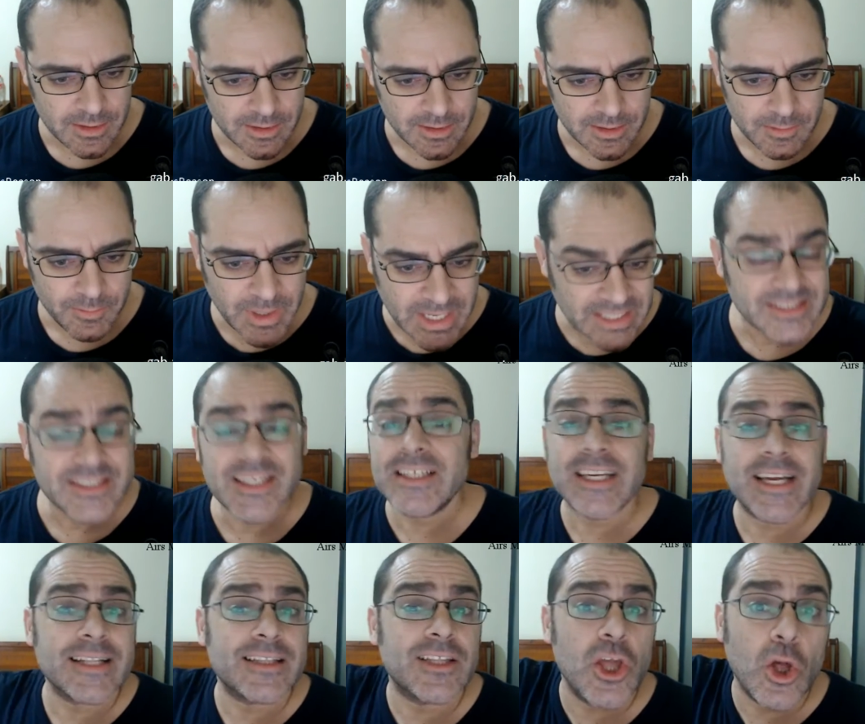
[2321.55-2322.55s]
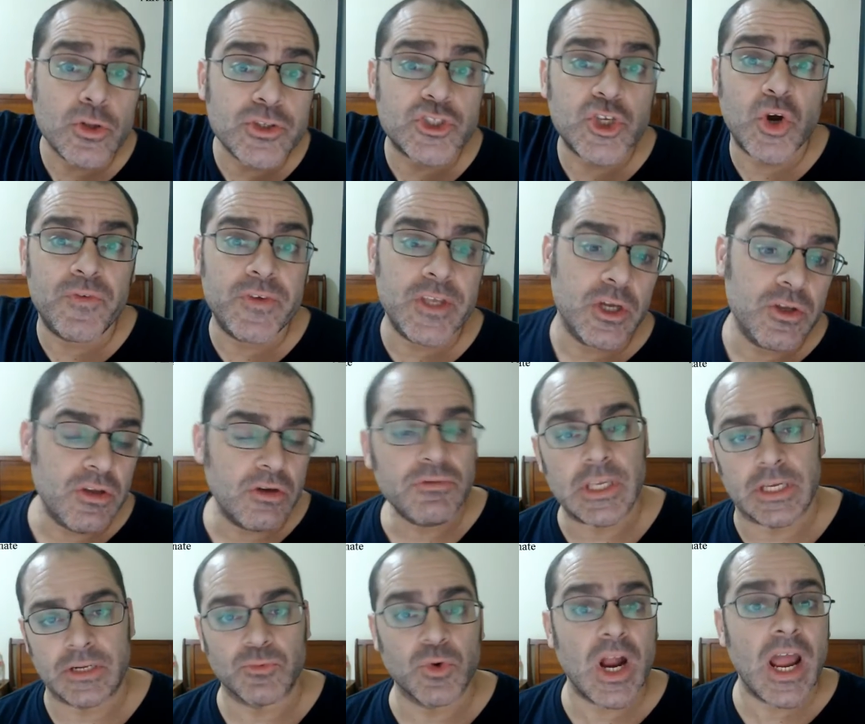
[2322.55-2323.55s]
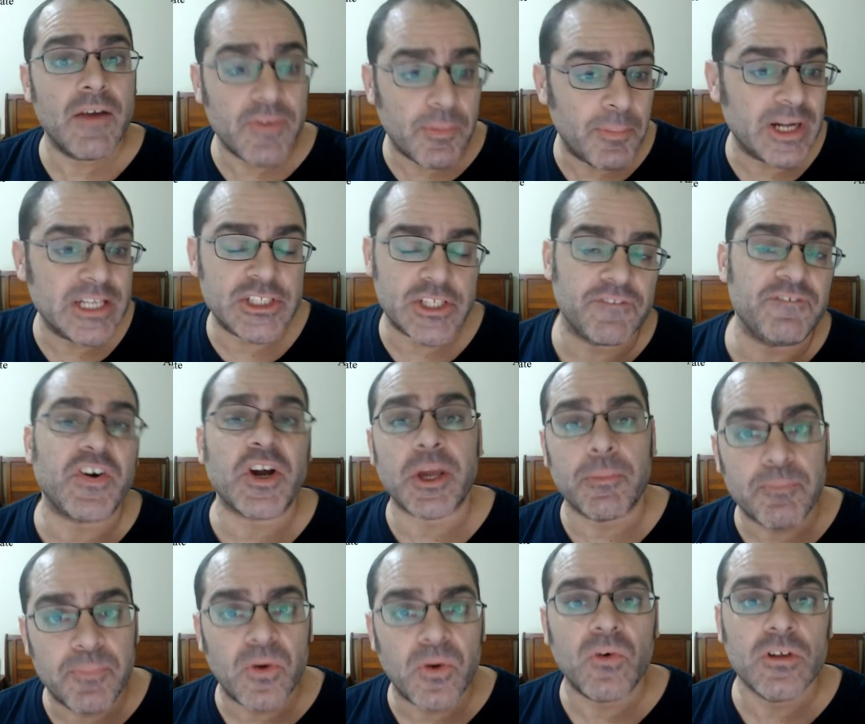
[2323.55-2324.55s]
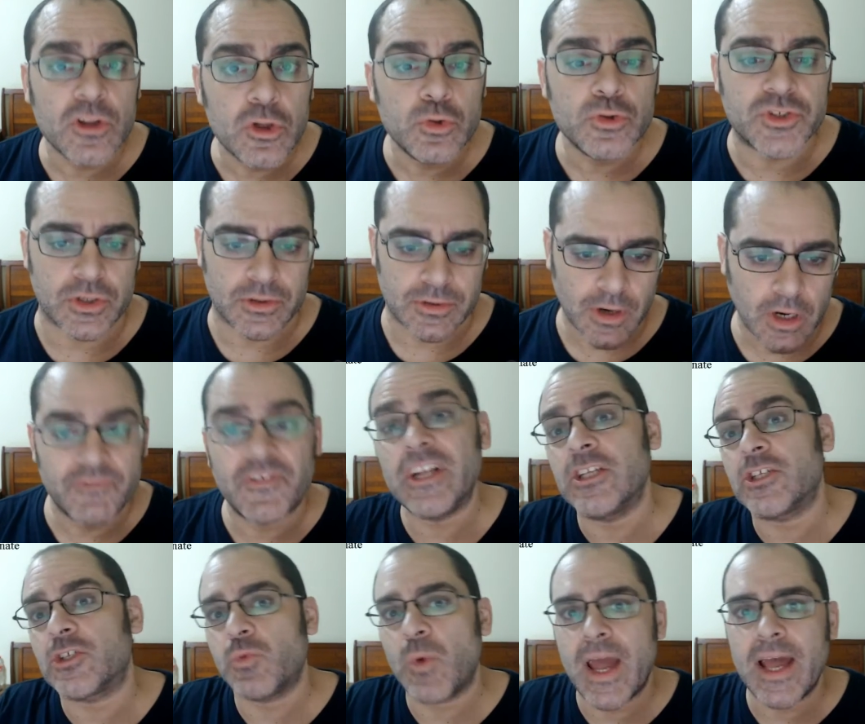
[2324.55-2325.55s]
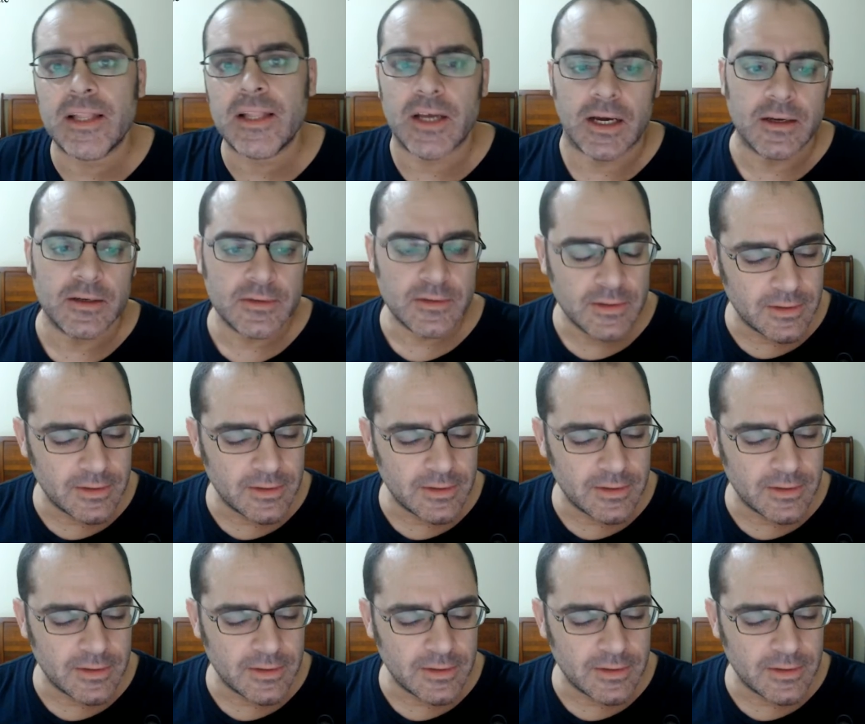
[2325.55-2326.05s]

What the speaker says: Because then you got the old Soviet Union, where everybody's a fucking poor loser. Or Venezuela.